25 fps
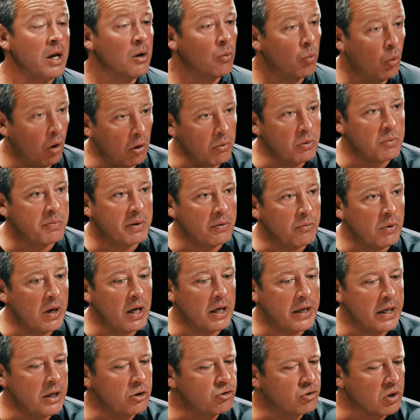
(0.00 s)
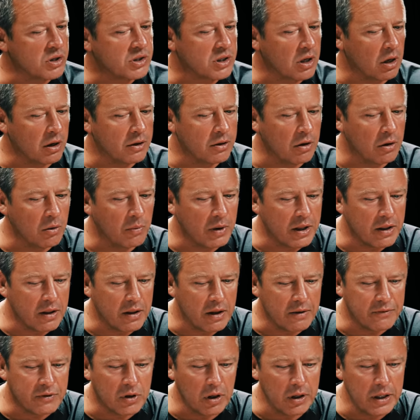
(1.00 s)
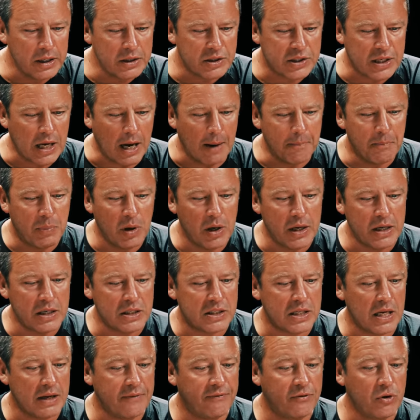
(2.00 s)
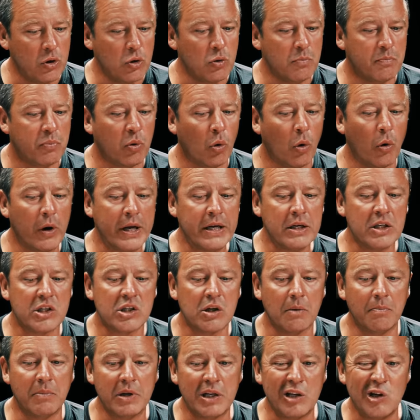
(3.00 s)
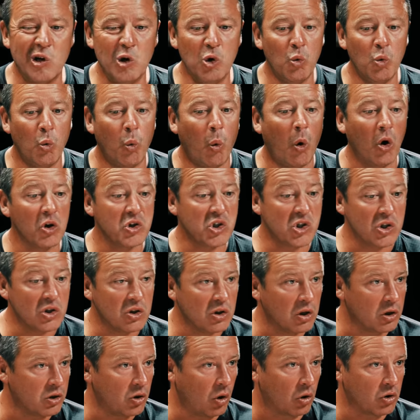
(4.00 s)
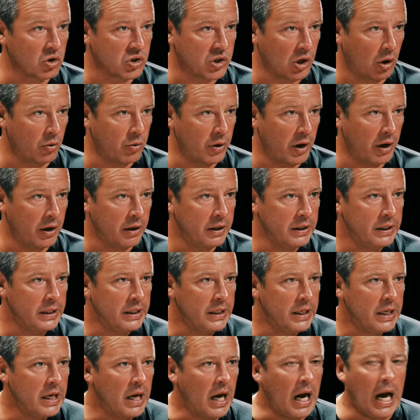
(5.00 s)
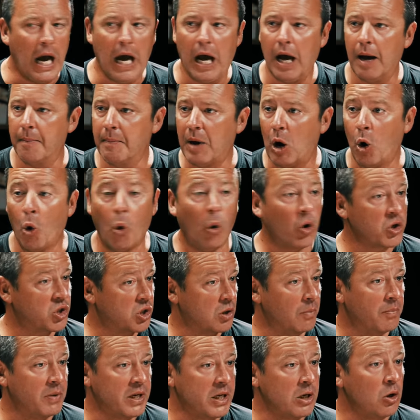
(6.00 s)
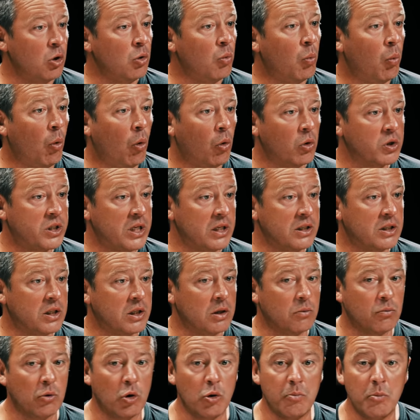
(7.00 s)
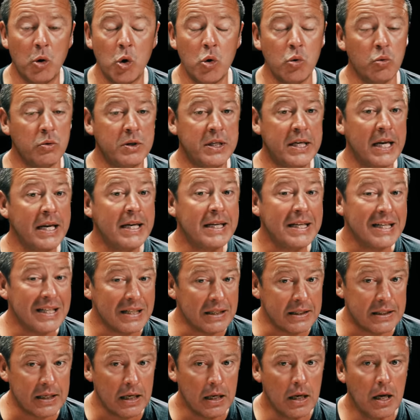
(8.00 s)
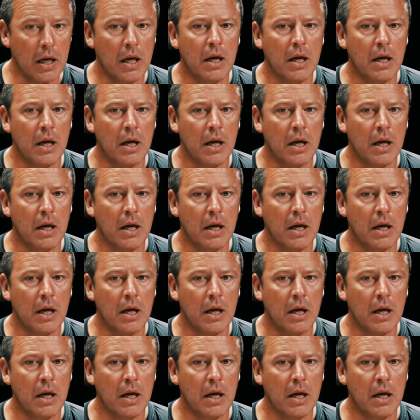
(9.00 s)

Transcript: What would be really interesting, I don't know whether they've done it, Sab, but is if you brought in somebody wasn't the dog's owner, or somebody who walked into the room who didn't